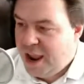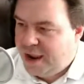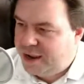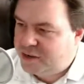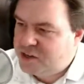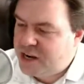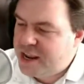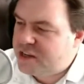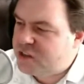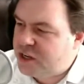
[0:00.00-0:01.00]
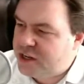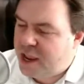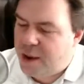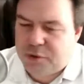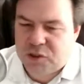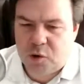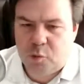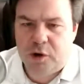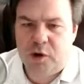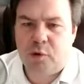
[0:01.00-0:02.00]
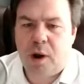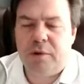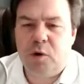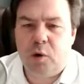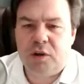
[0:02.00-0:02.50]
And today is an episode where you're probably going to